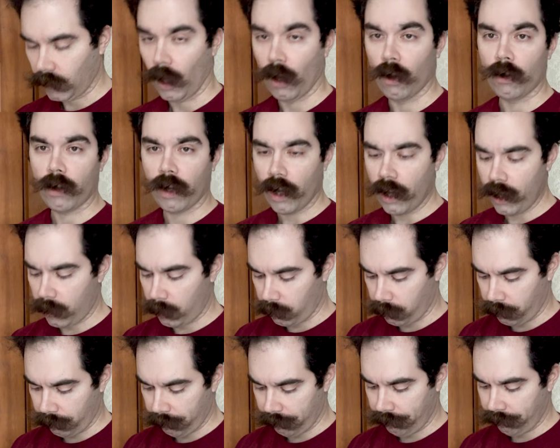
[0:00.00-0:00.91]
Okay,
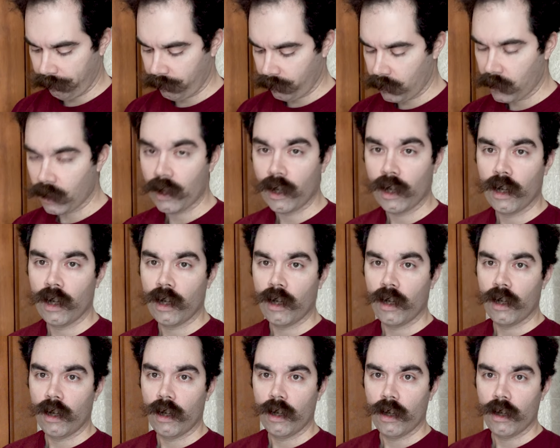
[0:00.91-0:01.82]

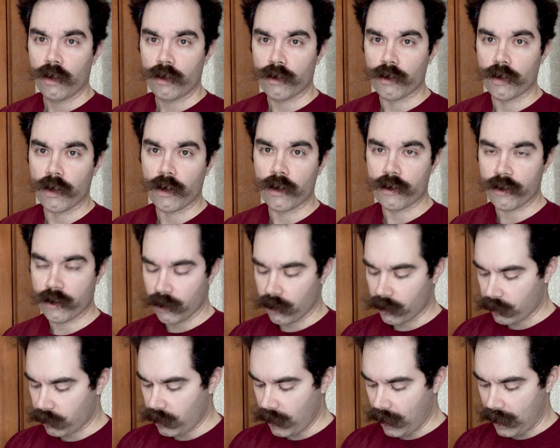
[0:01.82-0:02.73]
so there's
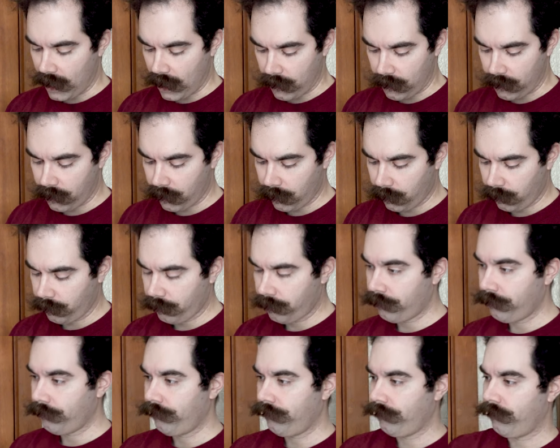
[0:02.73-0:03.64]
the shave.
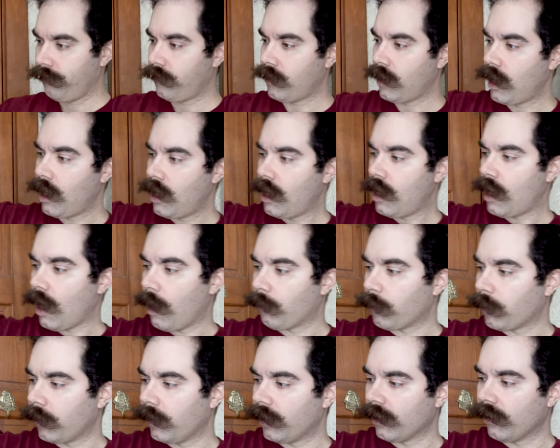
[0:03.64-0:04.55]

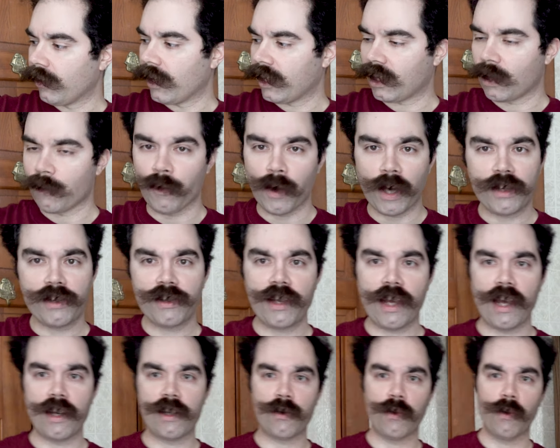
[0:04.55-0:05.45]
I'm going to go get the
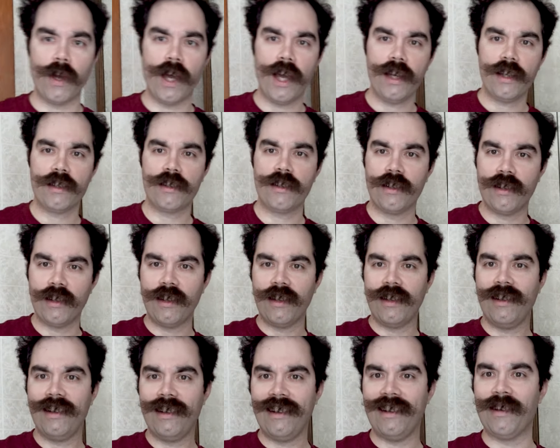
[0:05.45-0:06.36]
mustache wax,
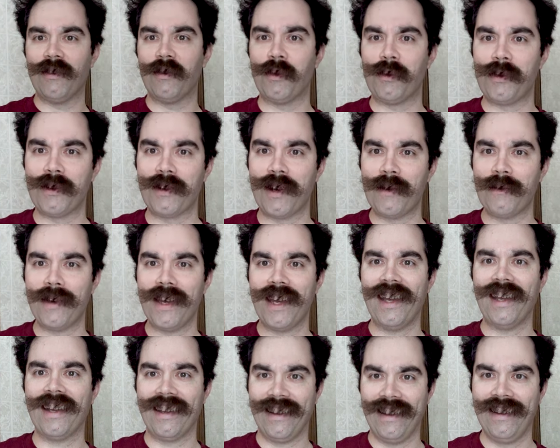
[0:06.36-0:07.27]
and we'll be right
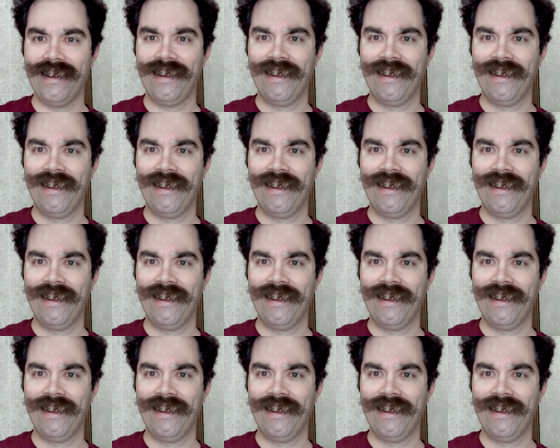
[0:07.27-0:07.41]
back.